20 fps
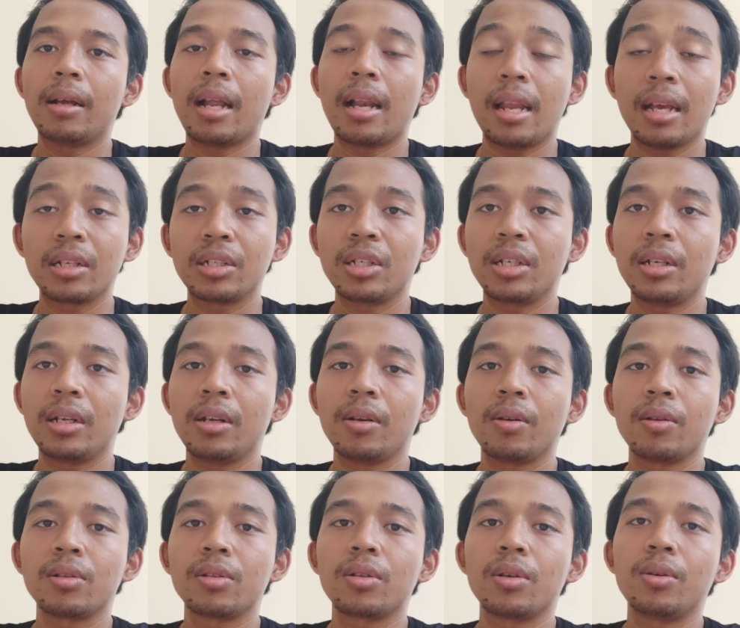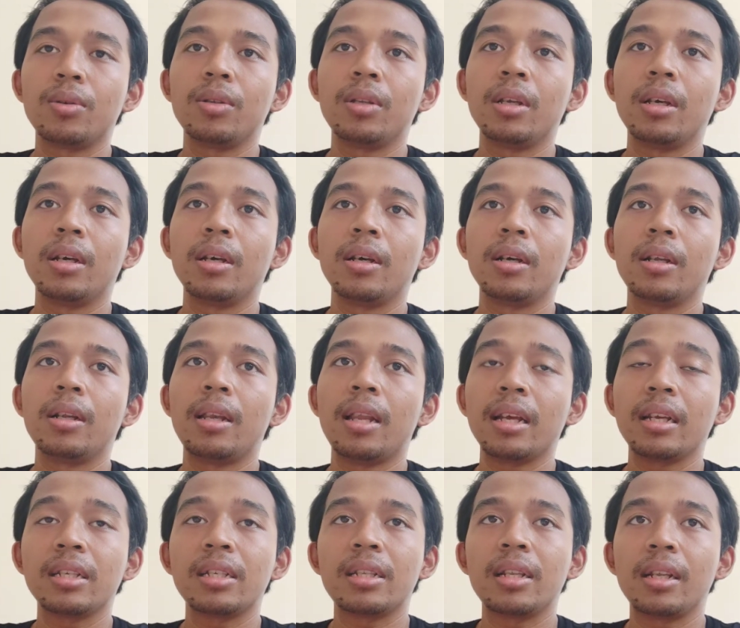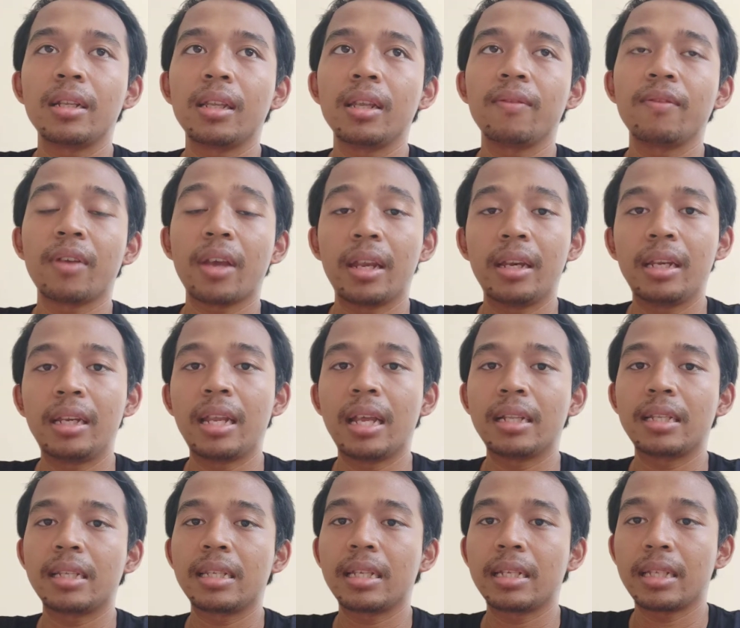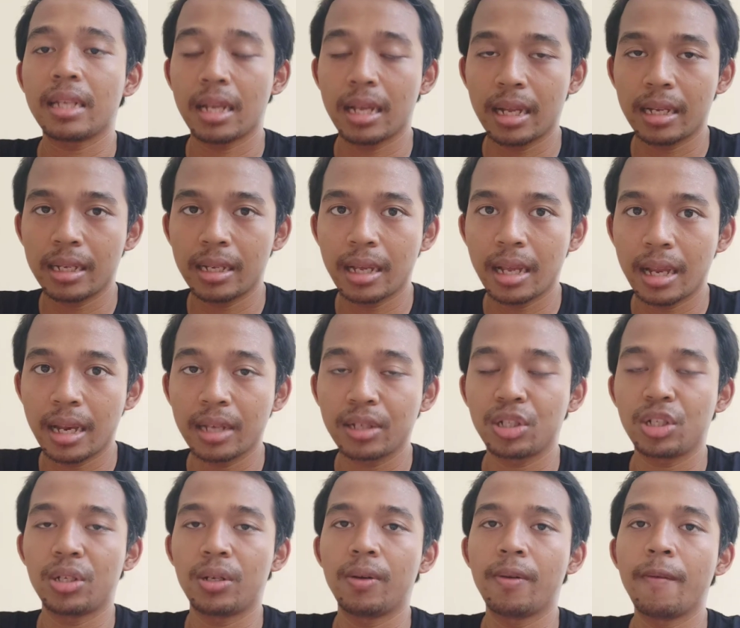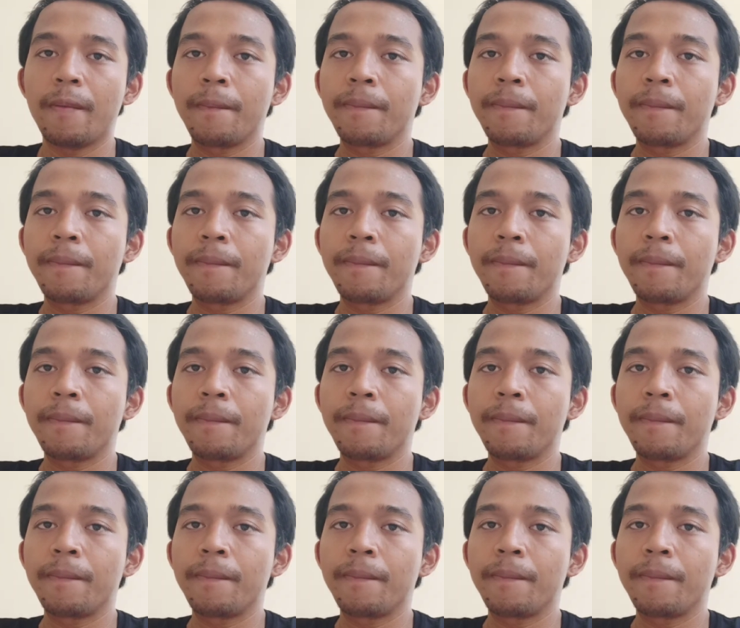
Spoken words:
election and also the legislative candidates election,